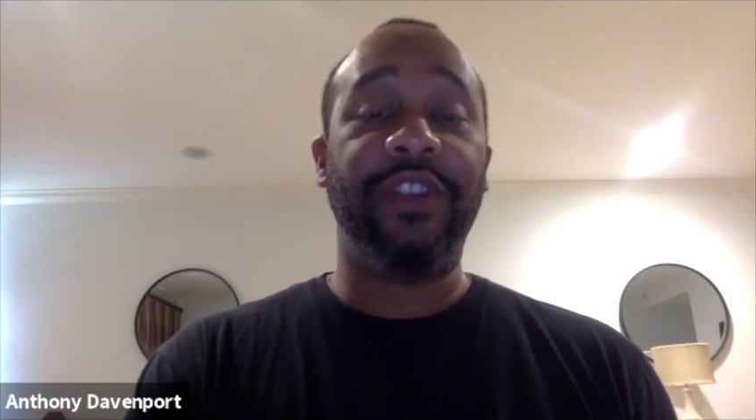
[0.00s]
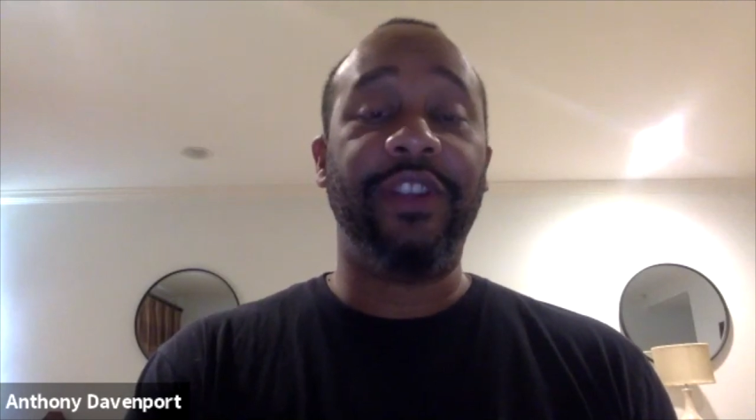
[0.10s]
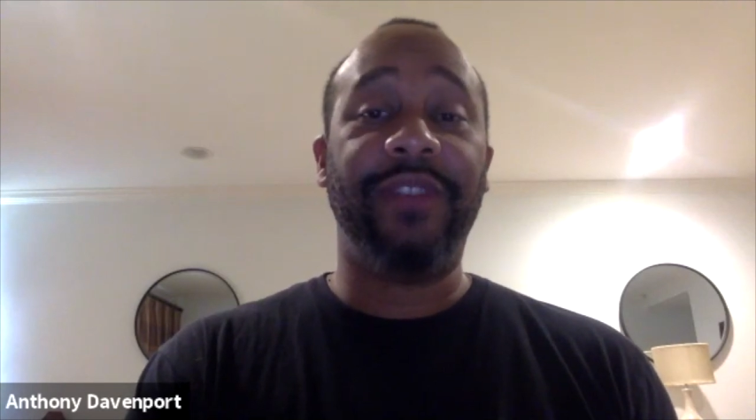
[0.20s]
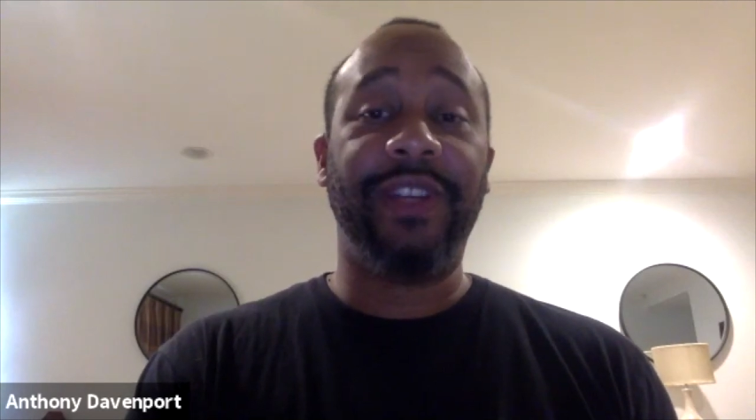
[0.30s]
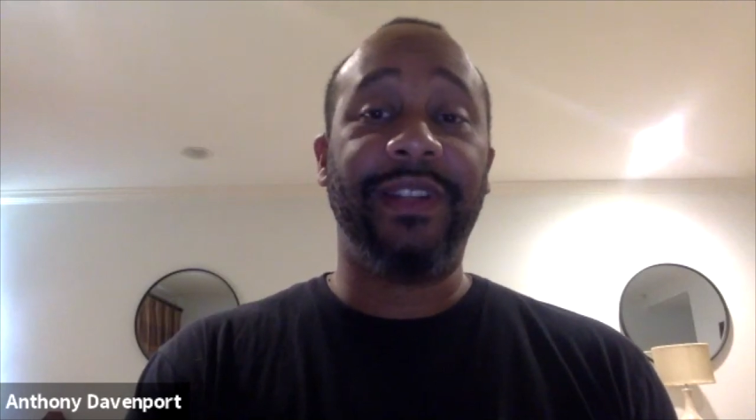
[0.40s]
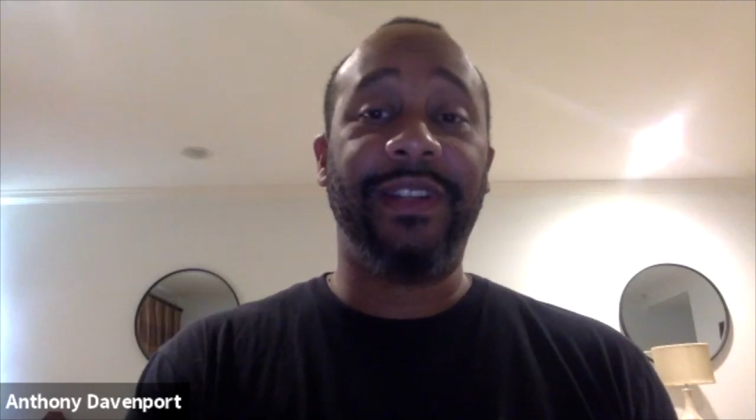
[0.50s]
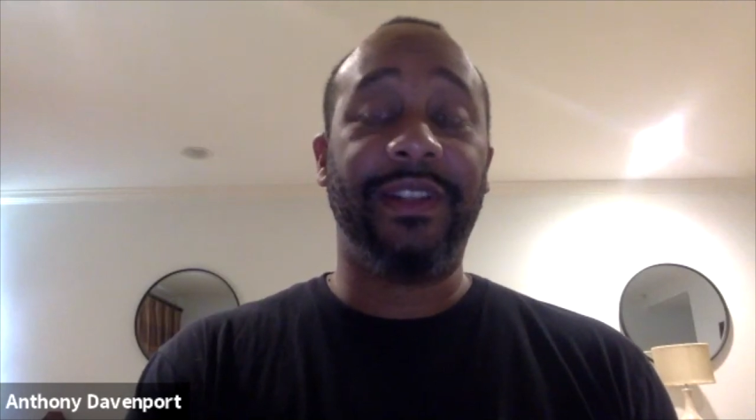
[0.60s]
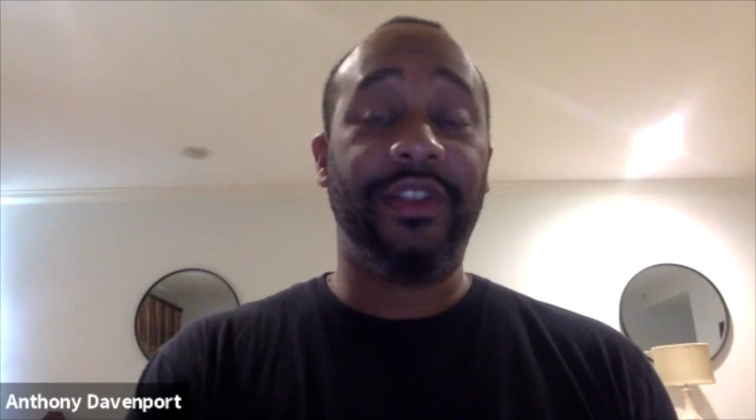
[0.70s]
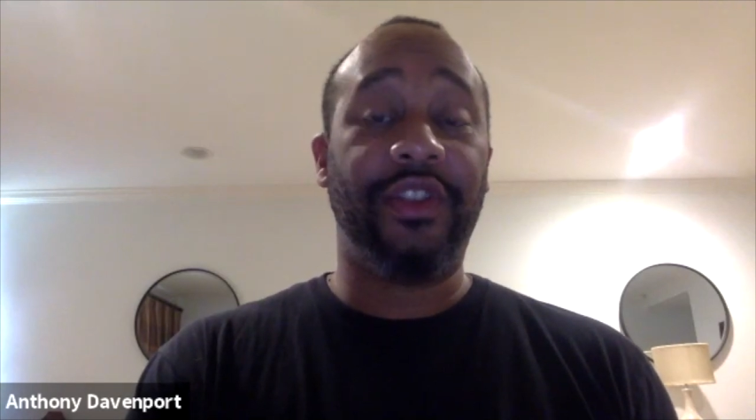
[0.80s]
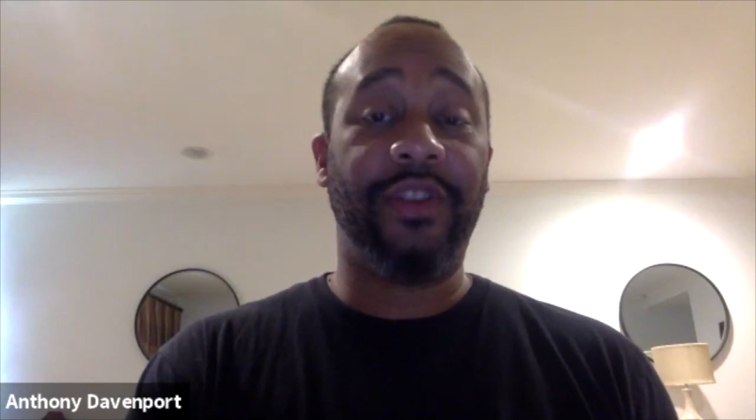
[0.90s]
you need to get a
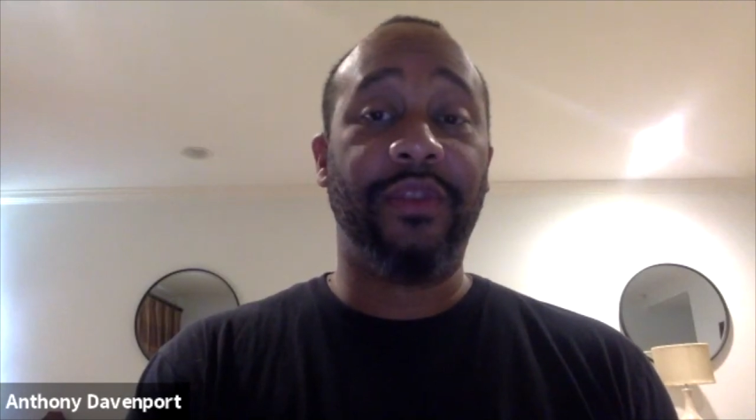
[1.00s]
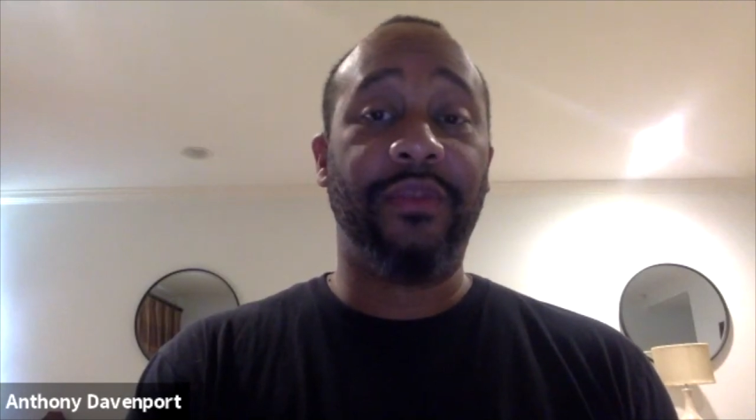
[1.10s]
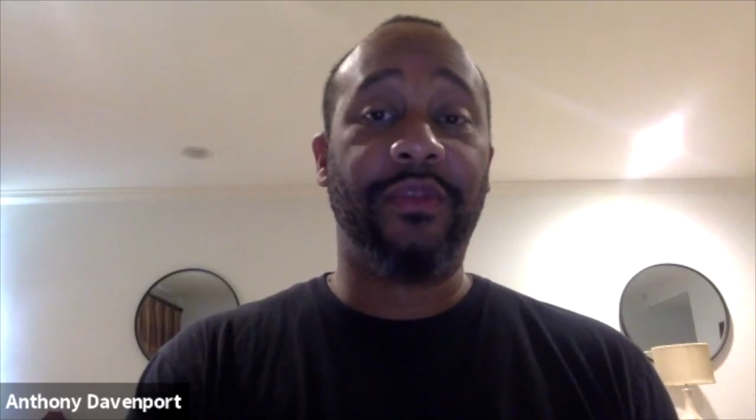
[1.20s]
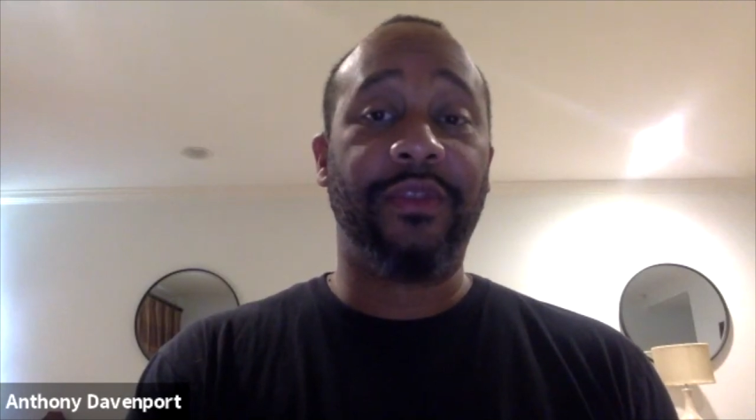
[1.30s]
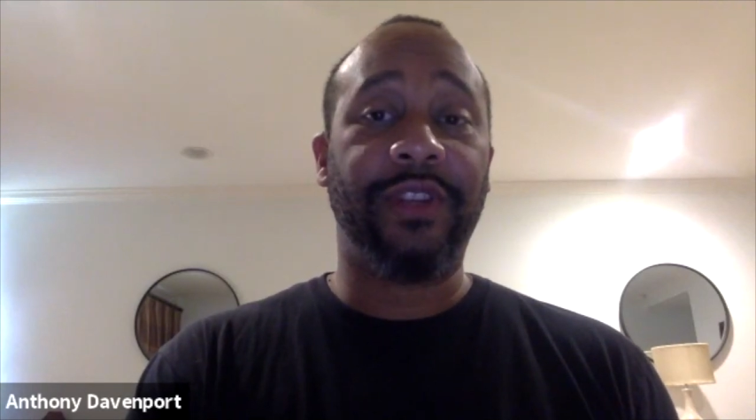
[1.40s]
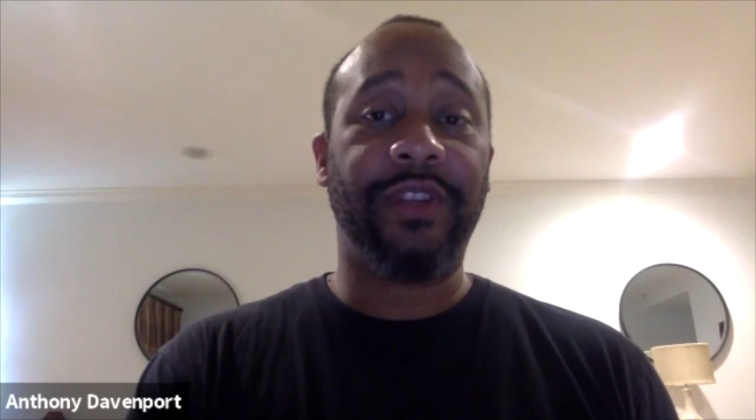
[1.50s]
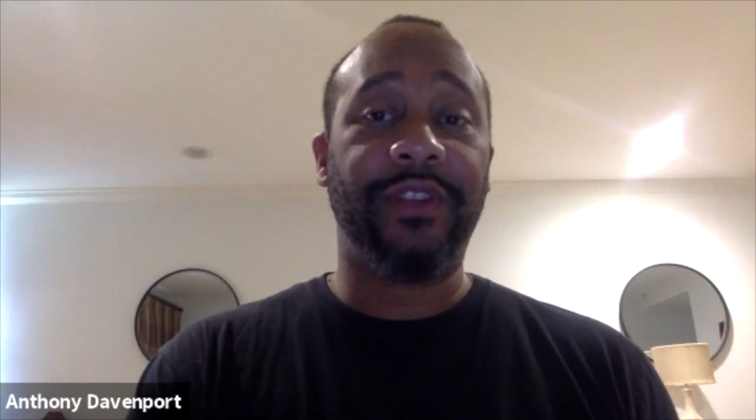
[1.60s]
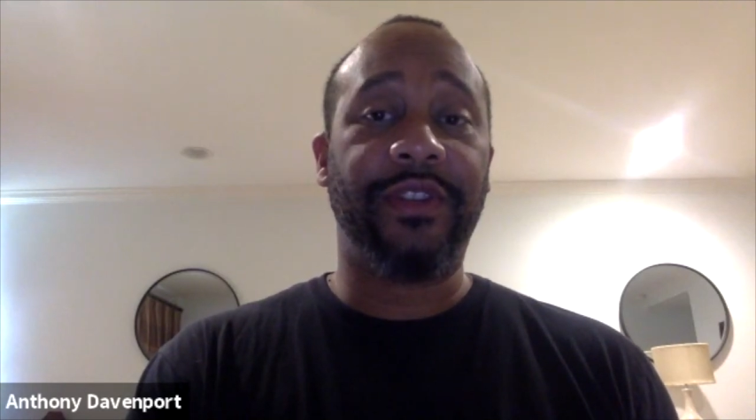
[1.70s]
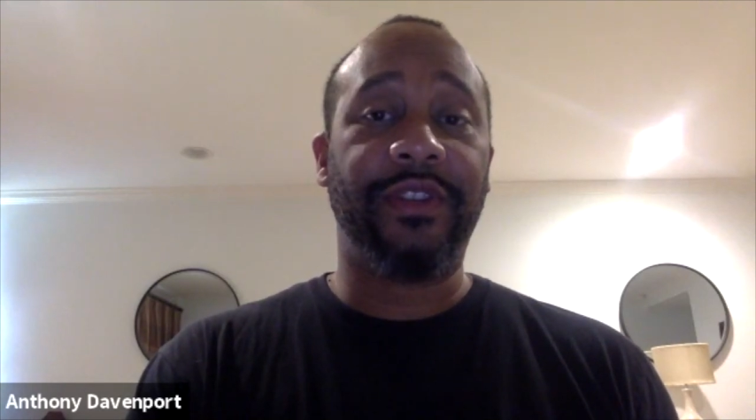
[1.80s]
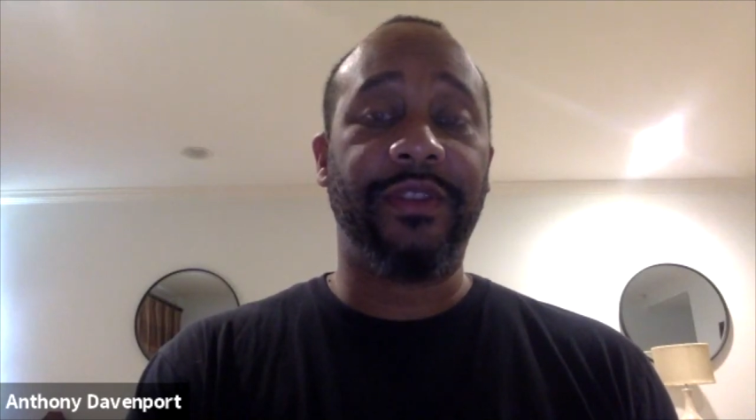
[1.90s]
jumbo mortgage,